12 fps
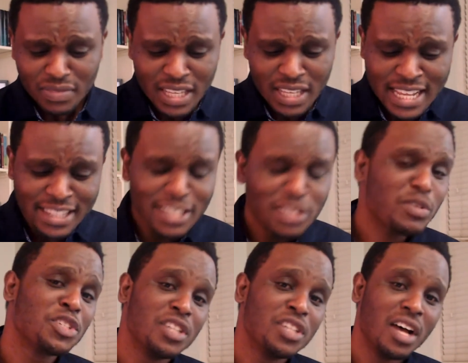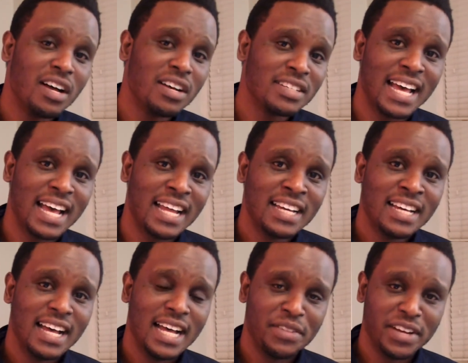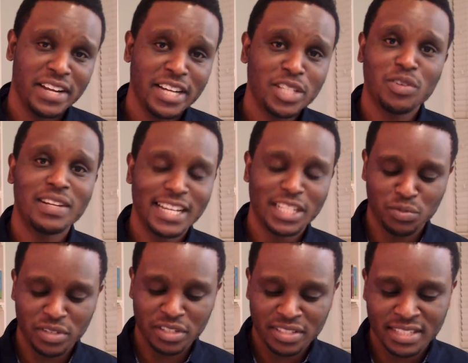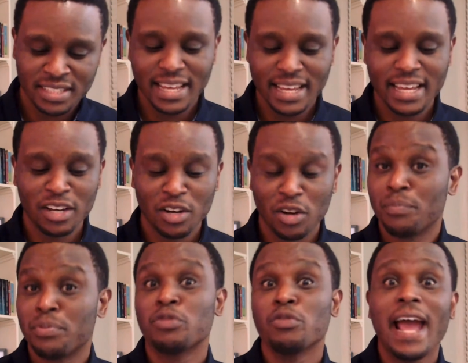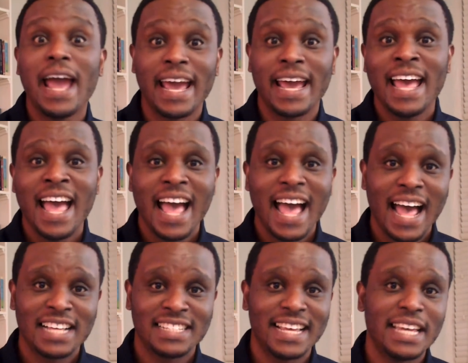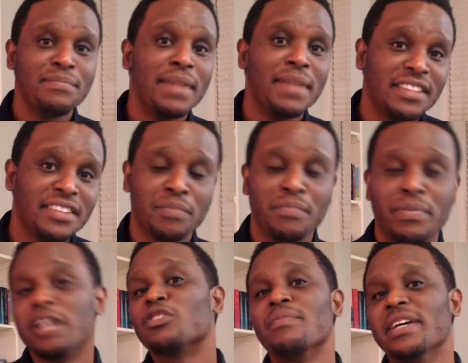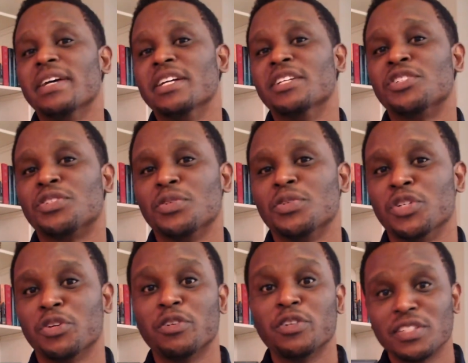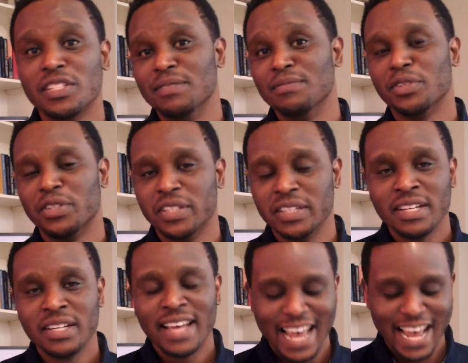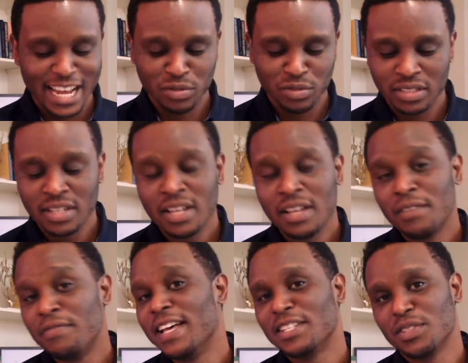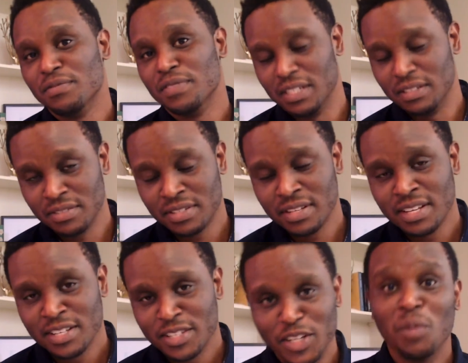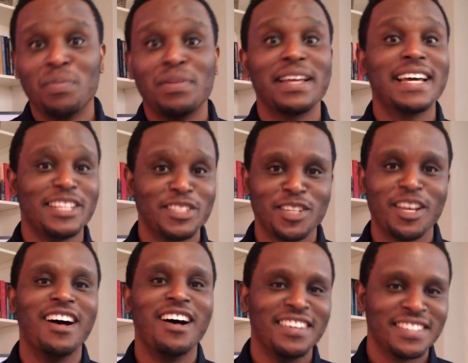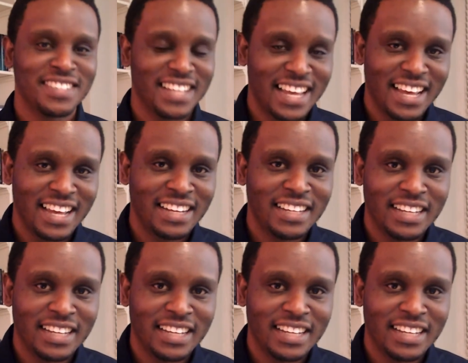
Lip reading: these were songs that the Israelites will sing or pray as they made their pilgrimage to Jerusalem for the annual festivals. So they will play these songs, and